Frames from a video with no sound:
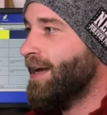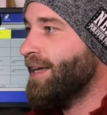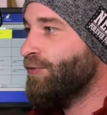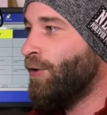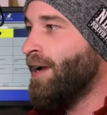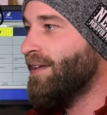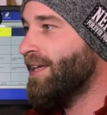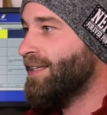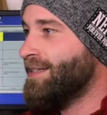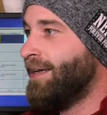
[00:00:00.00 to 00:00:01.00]
Yeah, he tried
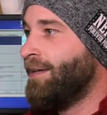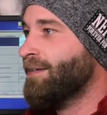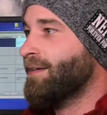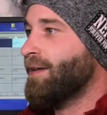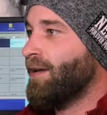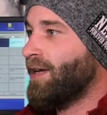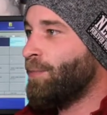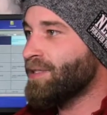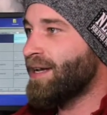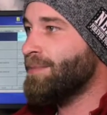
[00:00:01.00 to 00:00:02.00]
it a couple
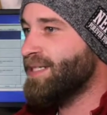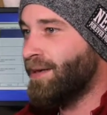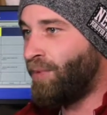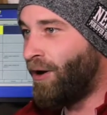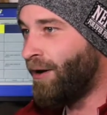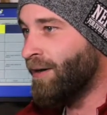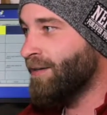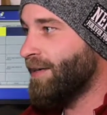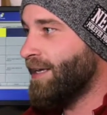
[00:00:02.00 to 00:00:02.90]
times at a bar,